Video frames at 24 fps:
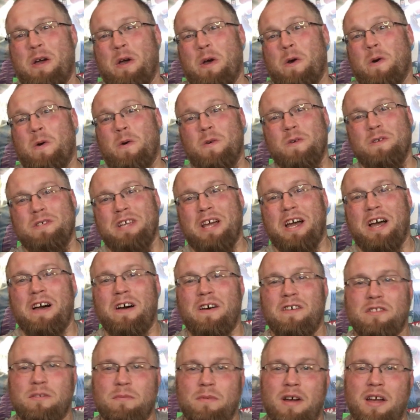whose
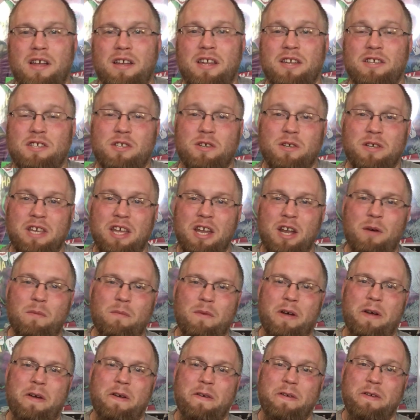ultimate idea is to get him
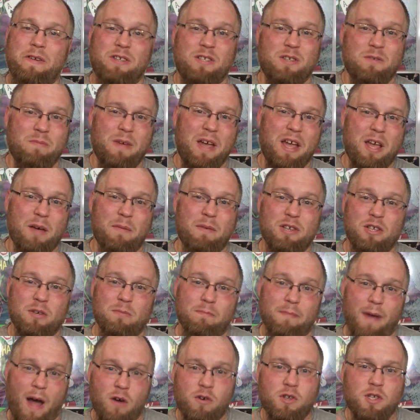is to make him into
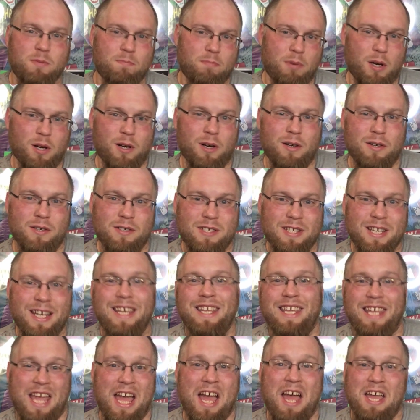mouse burgers.
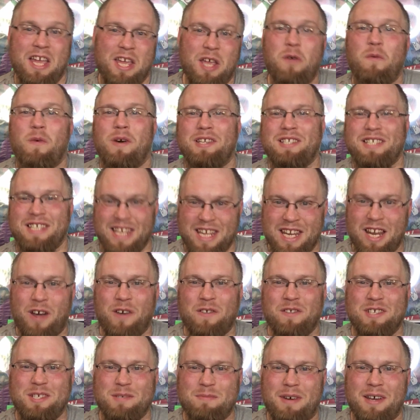Yeah, he wants to eat all
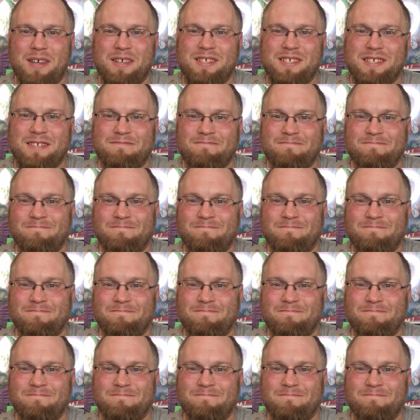these mice,